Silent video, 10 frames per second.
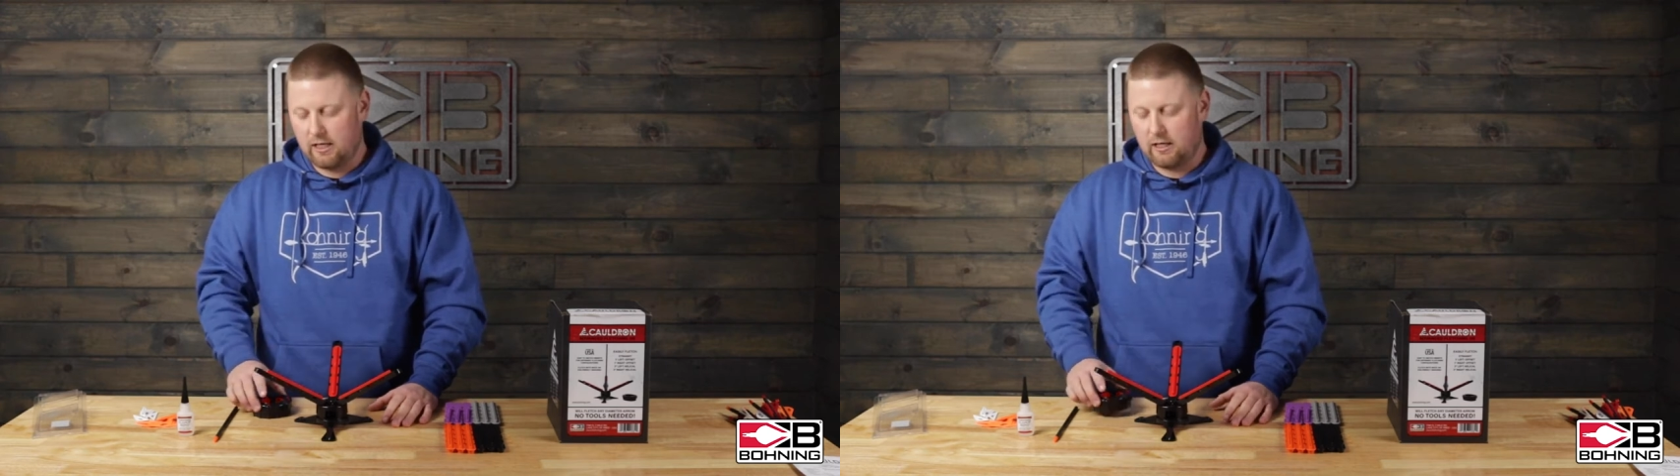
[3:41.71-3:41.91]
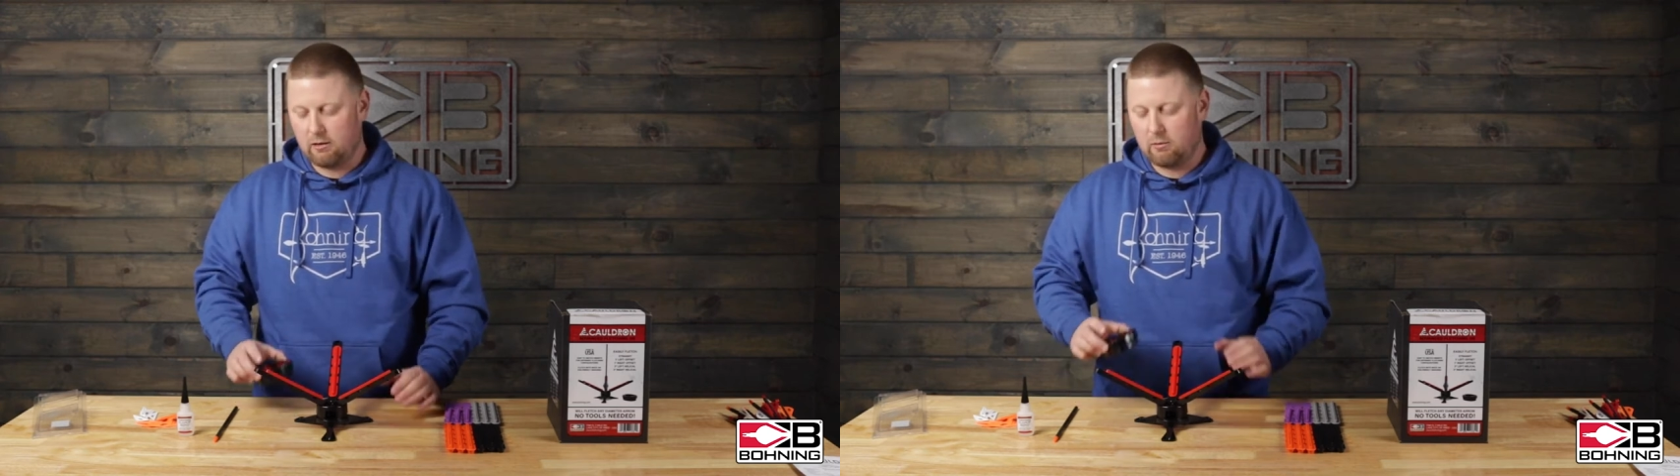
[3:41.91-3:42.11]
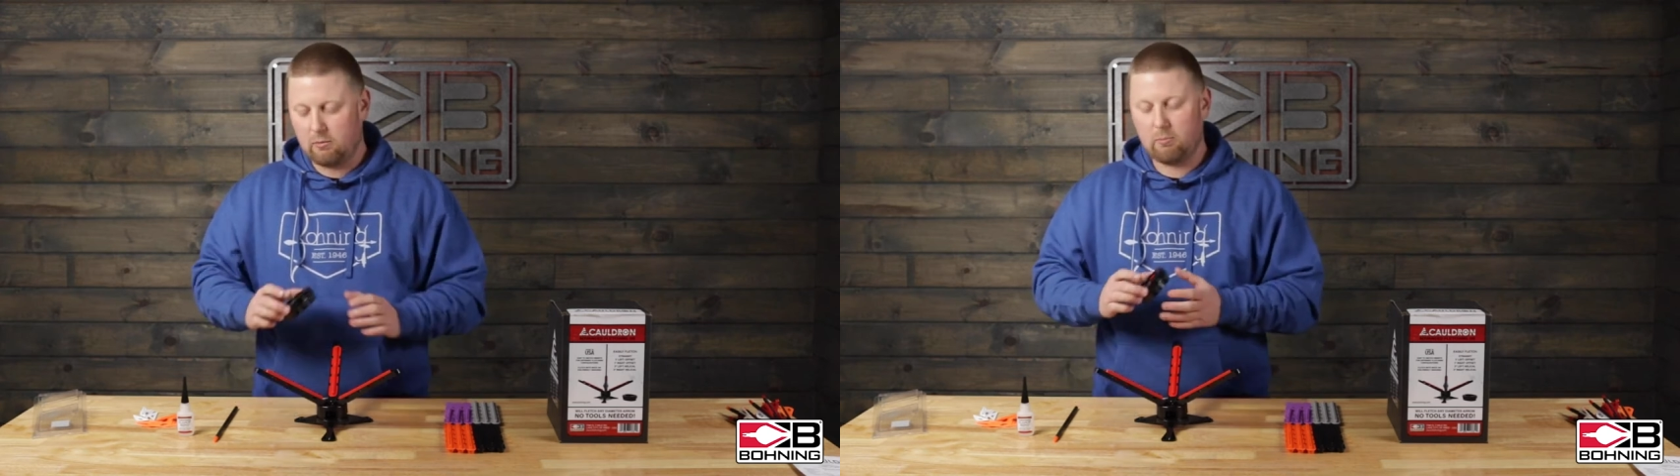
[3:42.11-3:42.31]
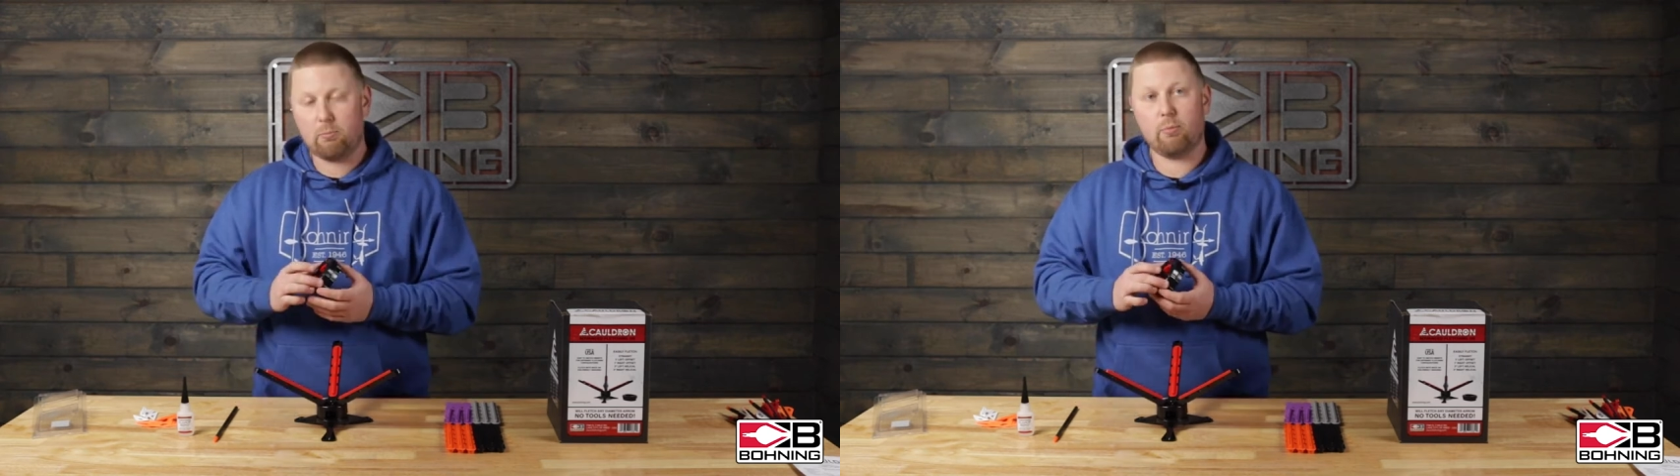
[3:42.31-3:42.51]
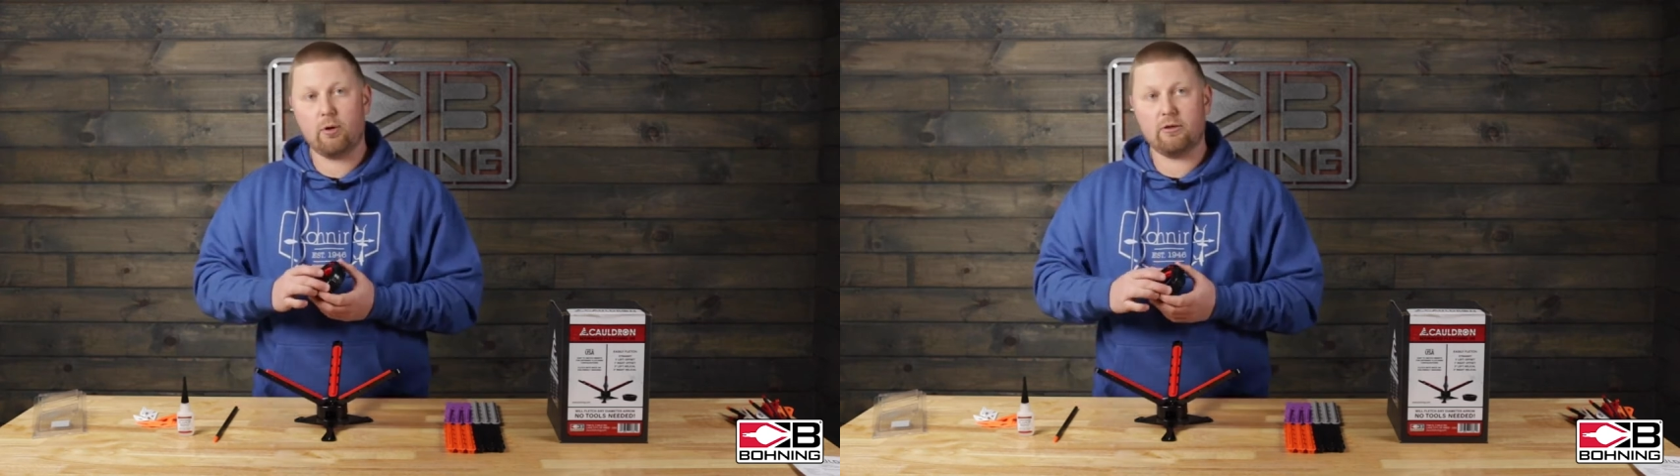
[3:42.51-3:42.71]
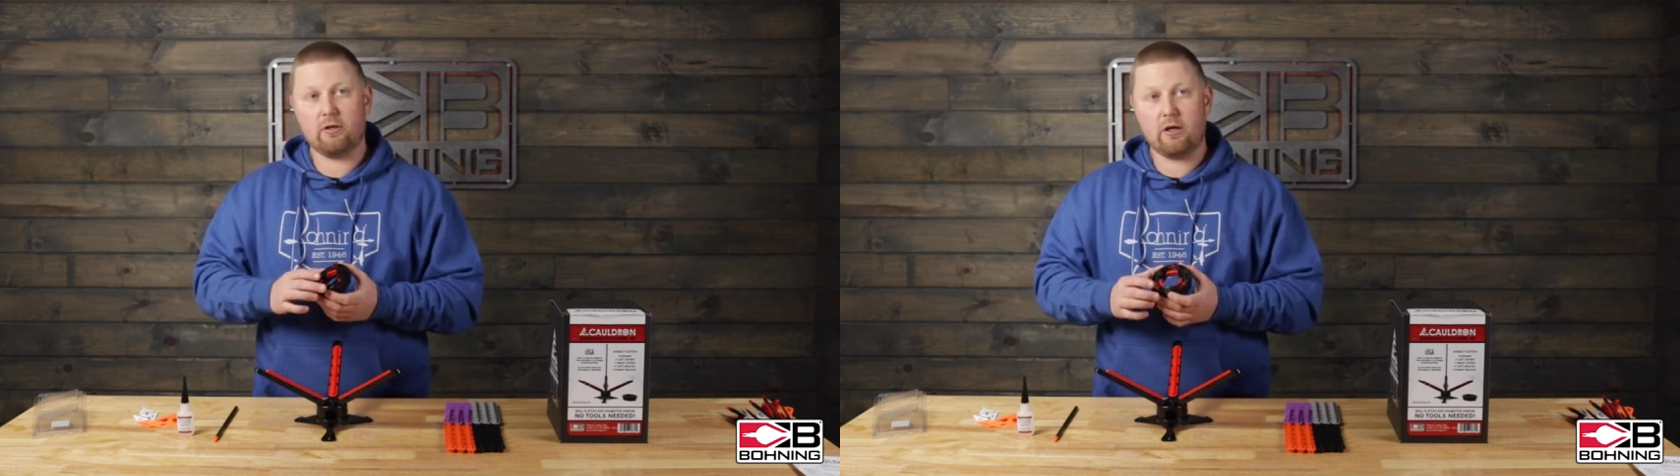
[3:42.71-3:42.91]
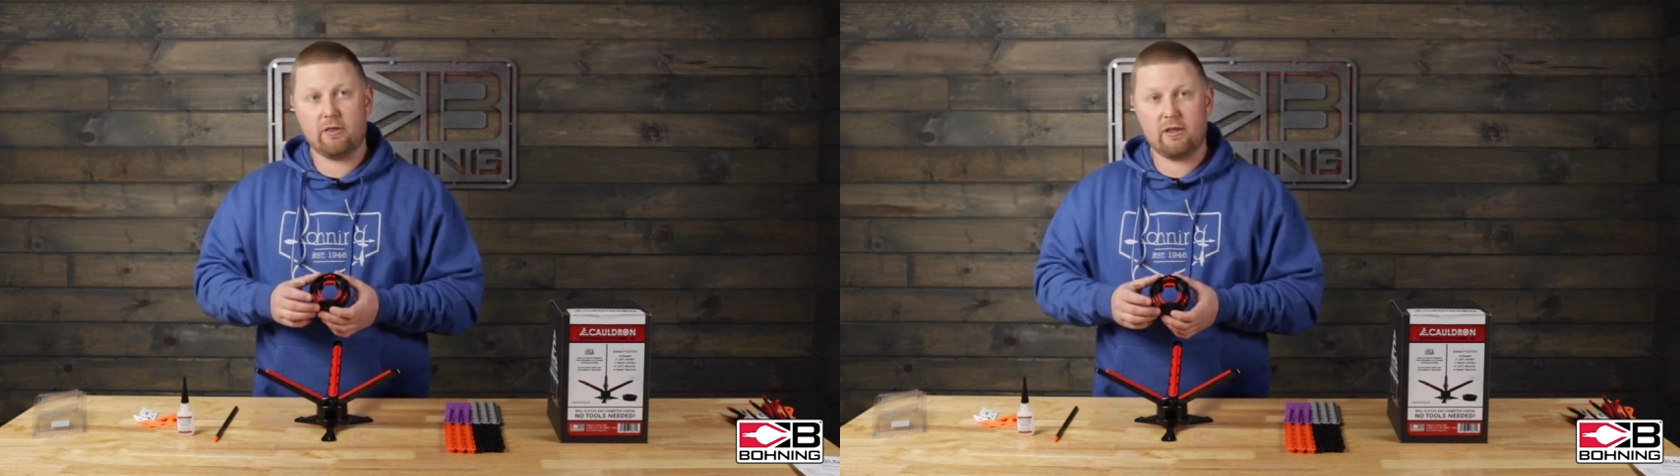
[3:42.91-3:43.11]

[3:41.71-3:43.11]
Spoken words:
and put